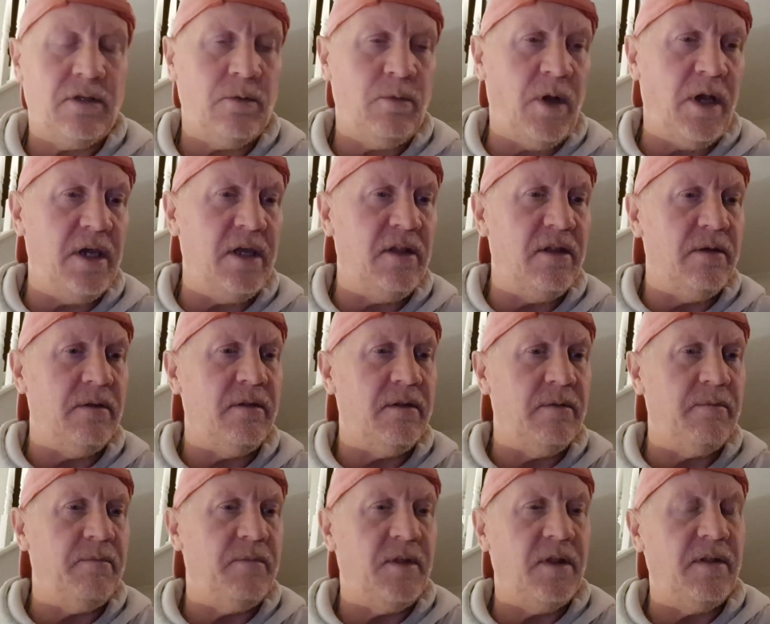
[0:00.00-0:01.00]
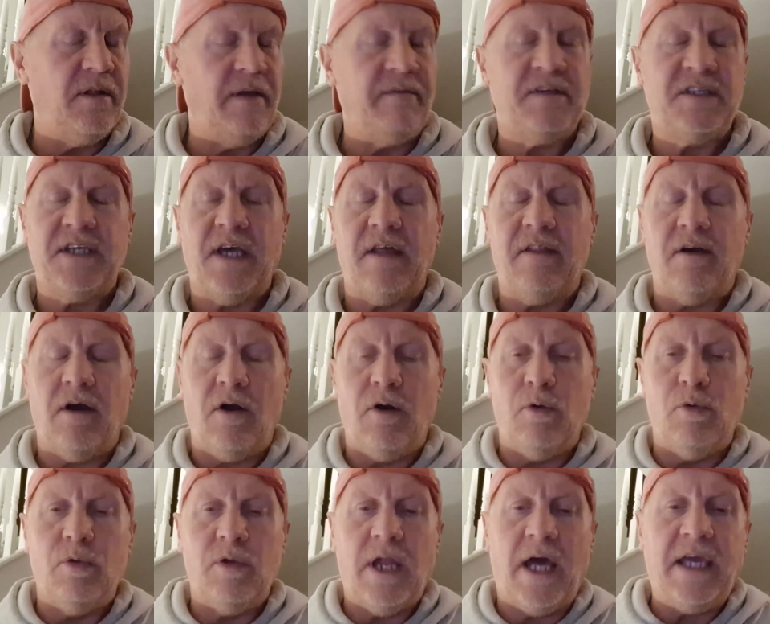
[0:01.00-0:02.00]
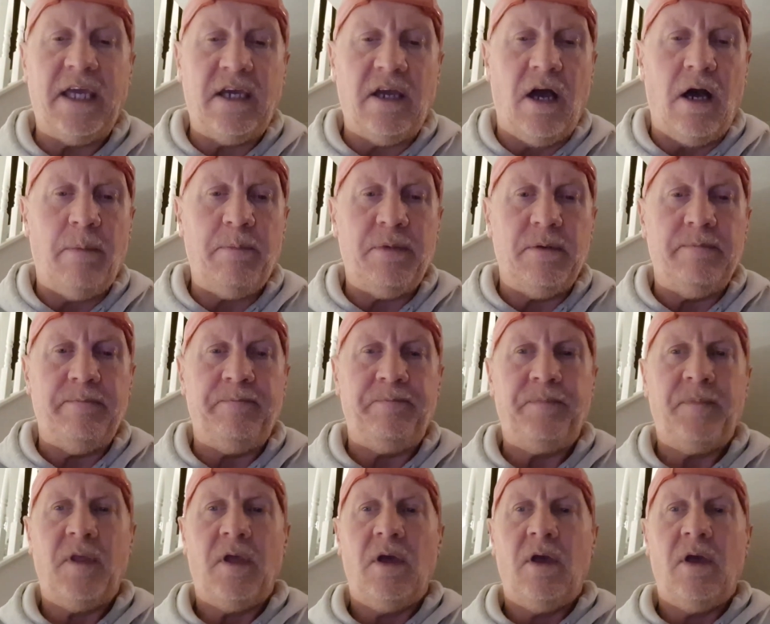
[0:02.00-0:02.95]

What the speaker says: The way that they've set the whole lake up, and